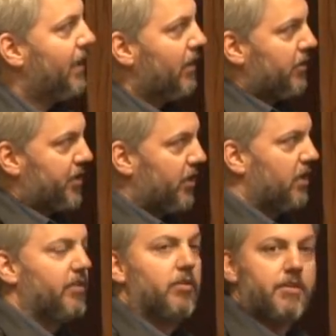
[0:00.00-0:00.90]
Low
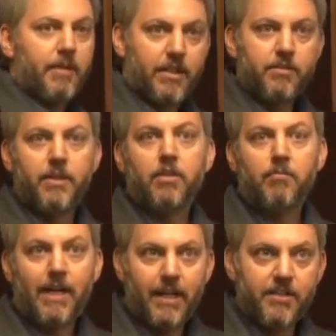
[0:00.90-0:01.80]
turnover, which means we
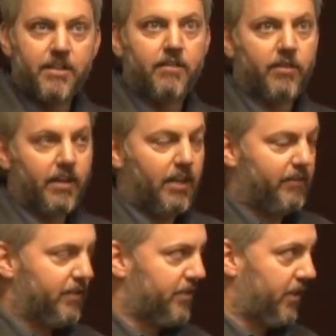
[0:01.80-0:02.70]
don't buy and sell very
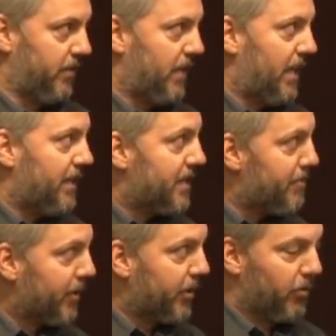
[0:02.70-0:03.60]
often. So
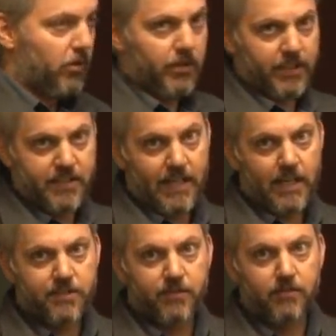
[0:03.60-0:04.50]
typically we're holding
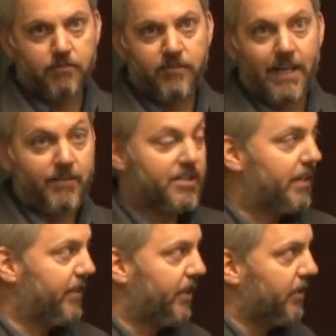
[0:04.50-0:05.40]
stocks for five to
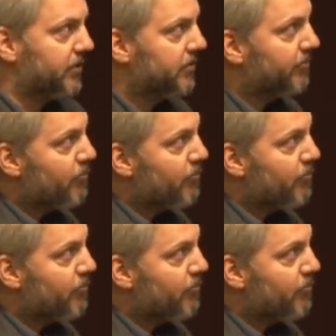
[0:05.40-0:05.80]
seven years.